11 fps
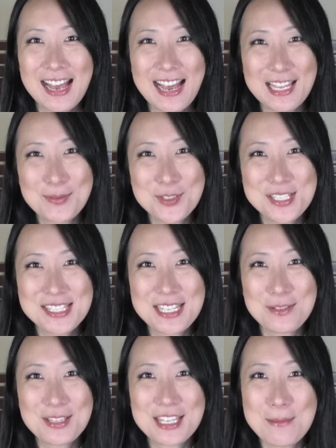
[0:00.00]
Hi, I'm
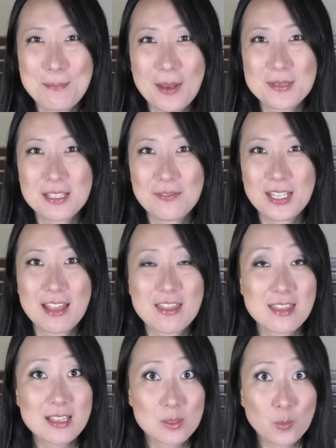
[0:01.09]
Christine with Kimbap
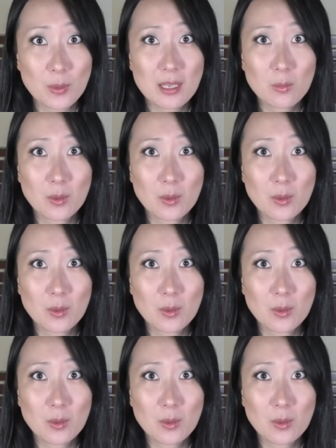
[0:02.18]
TV, and this